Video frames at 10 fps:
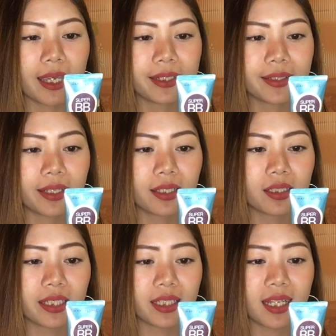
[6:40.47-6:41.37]
And
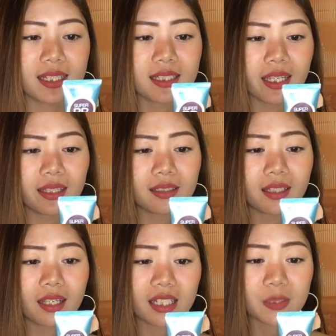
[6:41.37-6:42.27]
then it has an
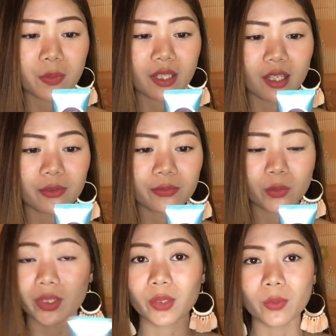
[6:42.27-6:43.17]
S P F
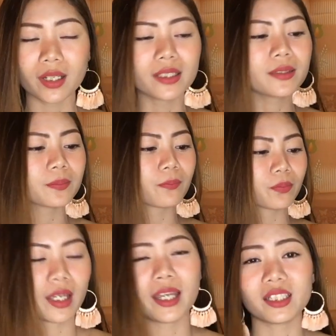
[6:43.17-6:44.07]
twenty-one.
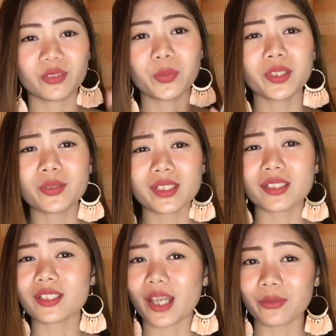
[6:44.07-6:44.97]
And I've been using
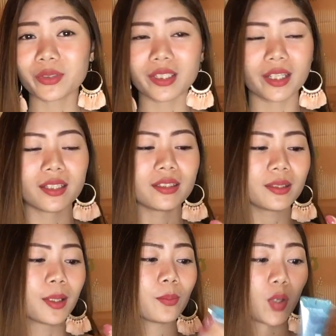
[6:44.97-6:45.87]
this every day.
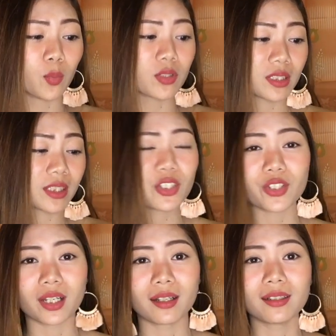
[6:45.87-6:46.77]
Obos na din
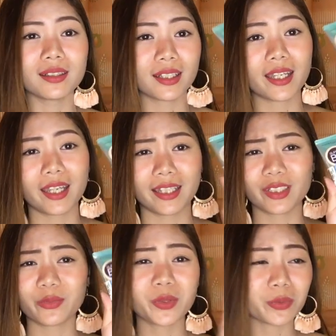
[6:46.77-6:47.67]
siya.
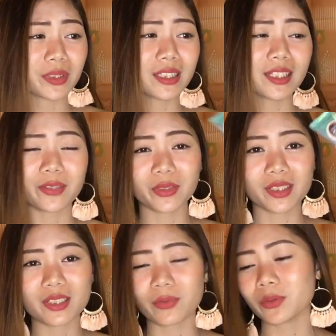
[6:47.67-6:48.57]
And I've been really loving
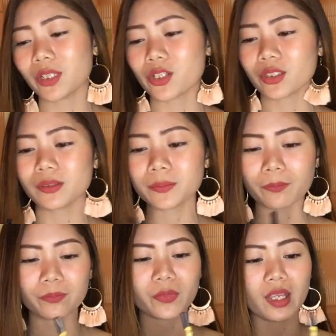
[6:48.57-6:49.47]
this foundation.
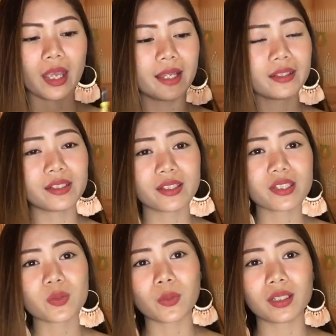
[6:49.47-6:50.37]
And then
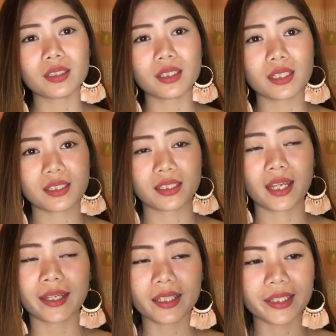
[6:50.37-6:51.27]
this one is an
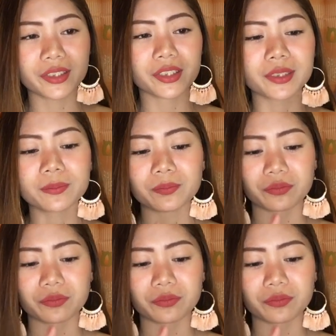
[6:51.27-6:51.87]
eyeliner.